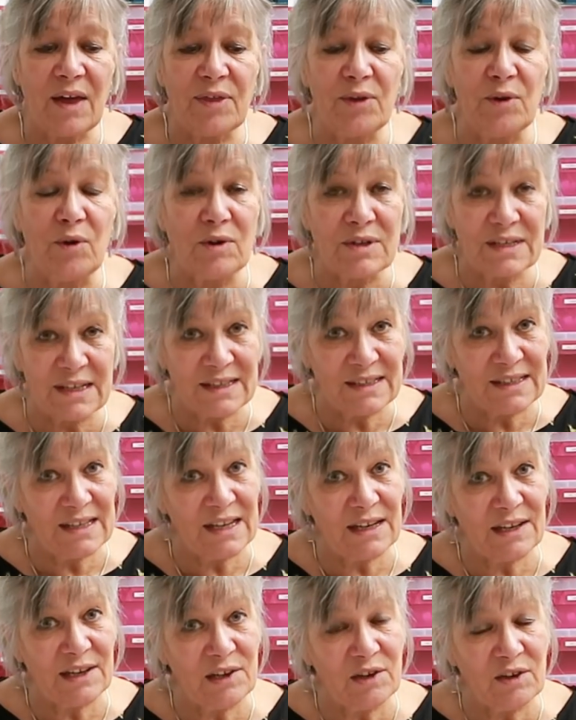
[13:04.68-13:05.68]
thought I'd
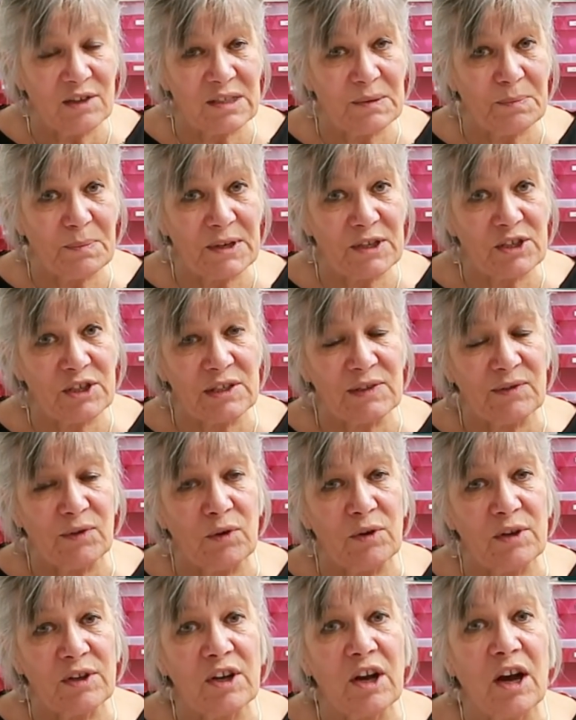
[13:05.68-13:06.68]
taken lots of pictures of
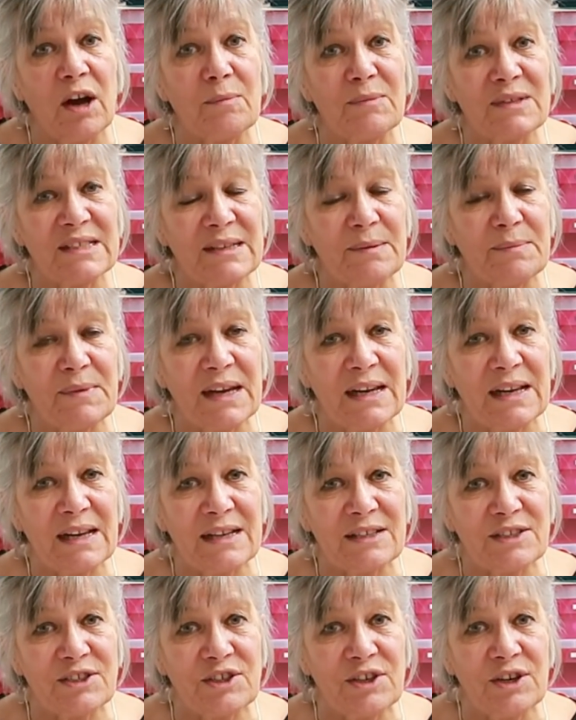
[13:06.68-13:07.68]
all the garments I made
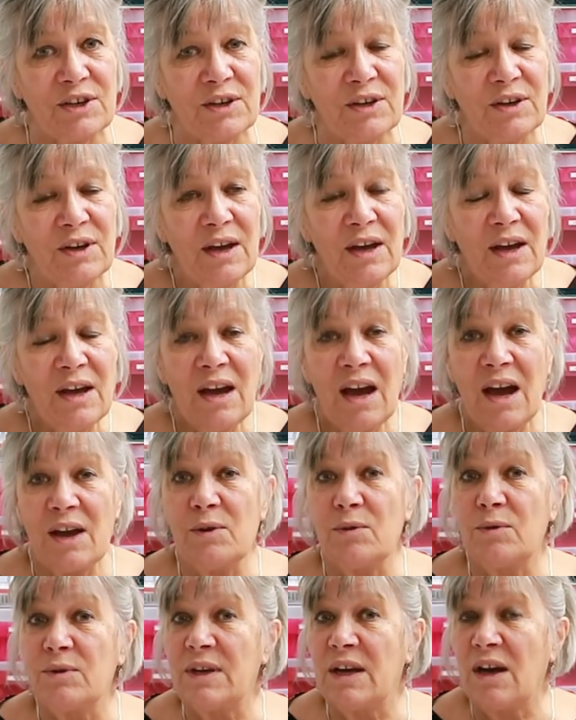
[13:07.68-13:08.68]
last year,
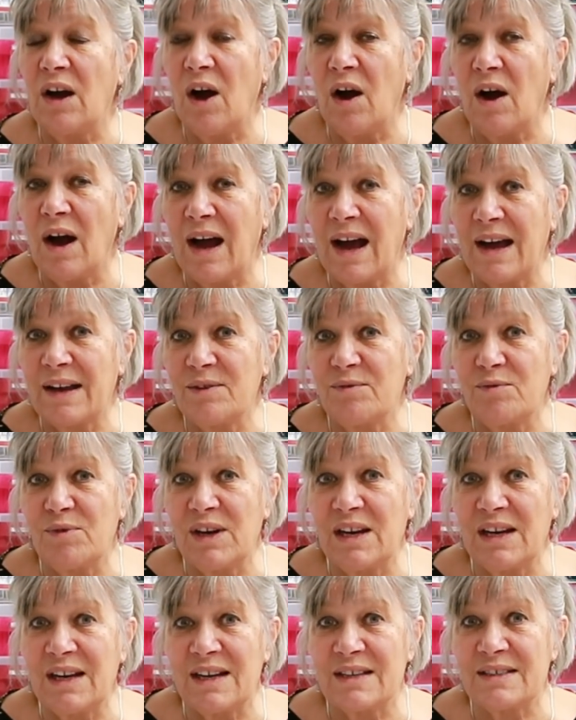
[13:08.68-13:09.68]
and I hadn't
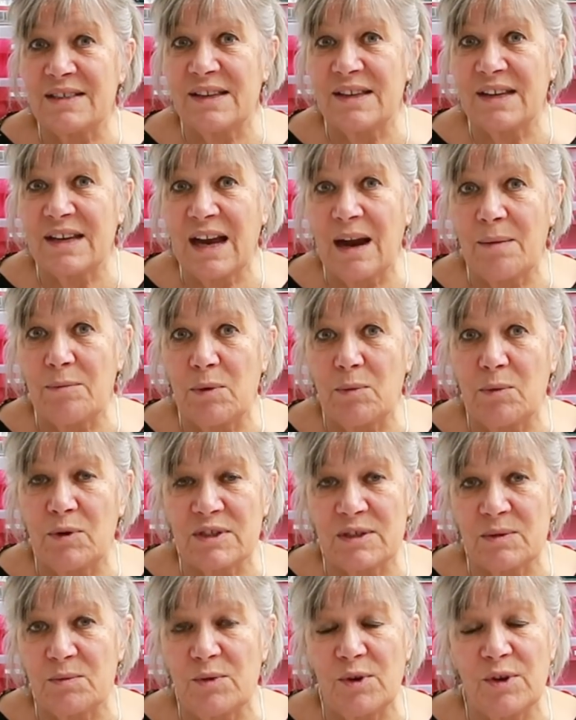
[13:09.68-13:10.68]
realised that the camera
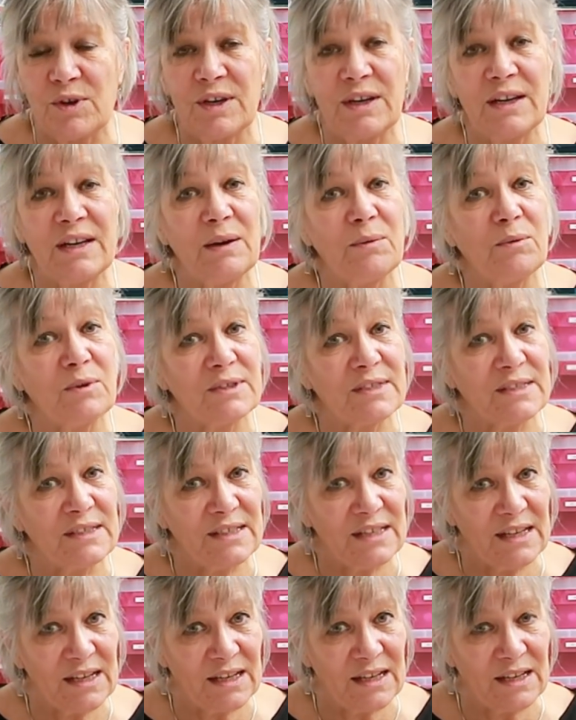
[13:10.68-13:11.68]
wasn't working. I
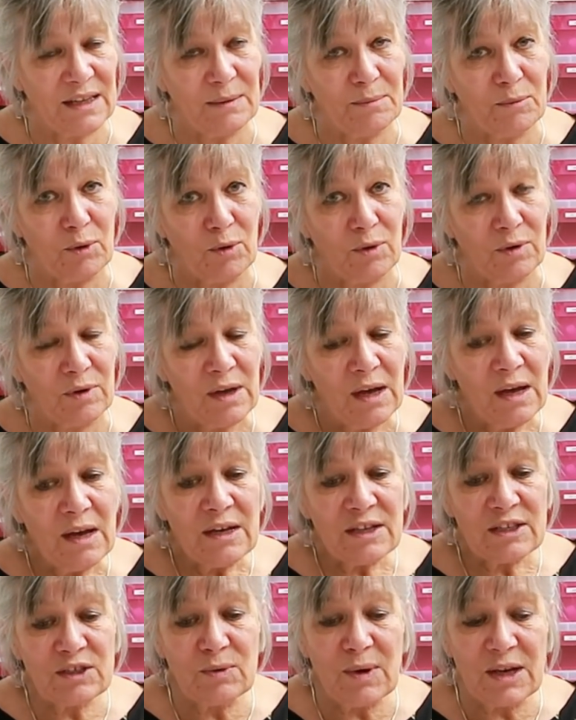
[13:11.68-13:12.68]
wasn't taking them all.
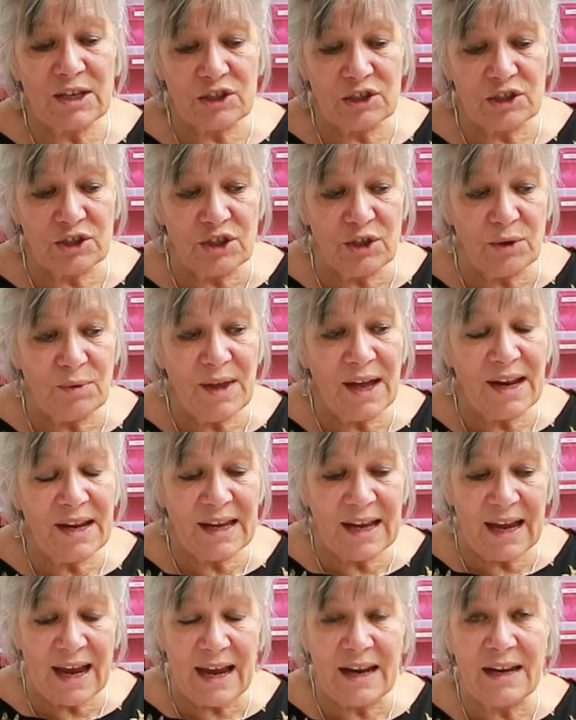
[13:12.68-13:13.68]
So I shall do that
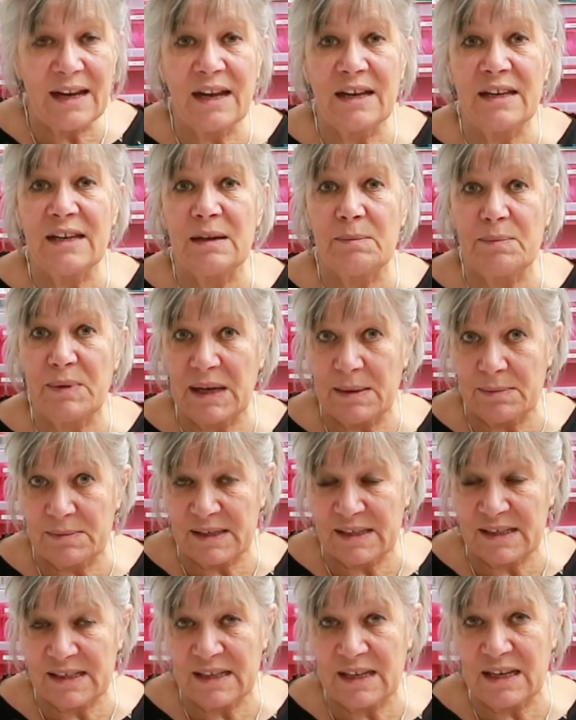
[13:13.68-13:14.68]
again, and you'll be able
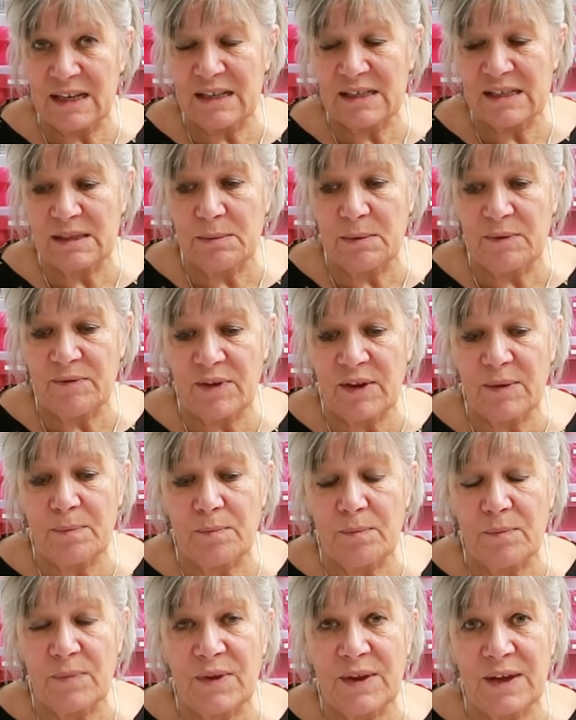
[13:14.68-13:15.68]
to see some of
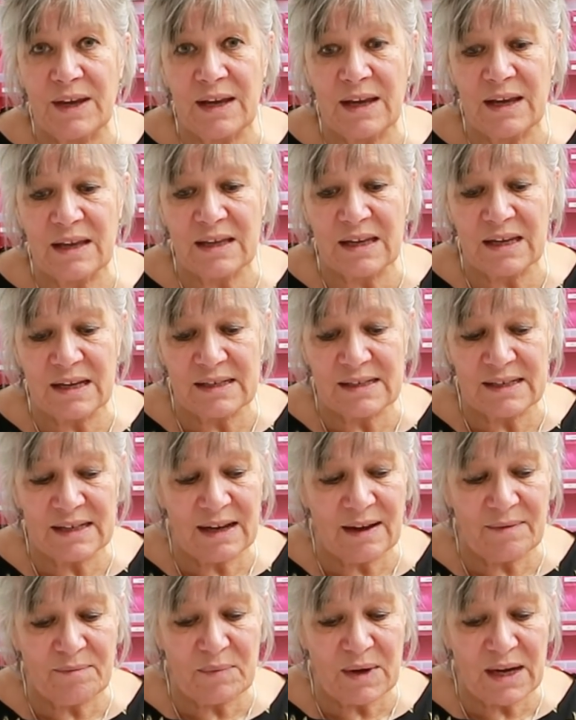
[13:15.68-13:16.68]
the things that
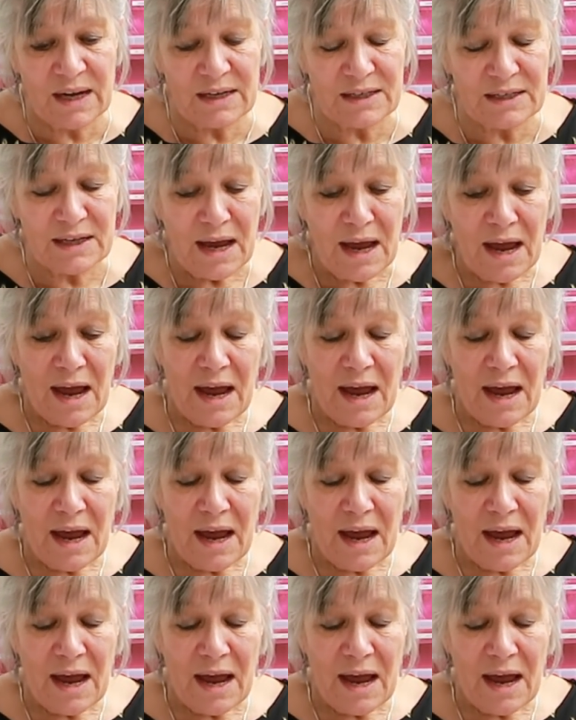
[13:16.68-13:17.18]
I've made.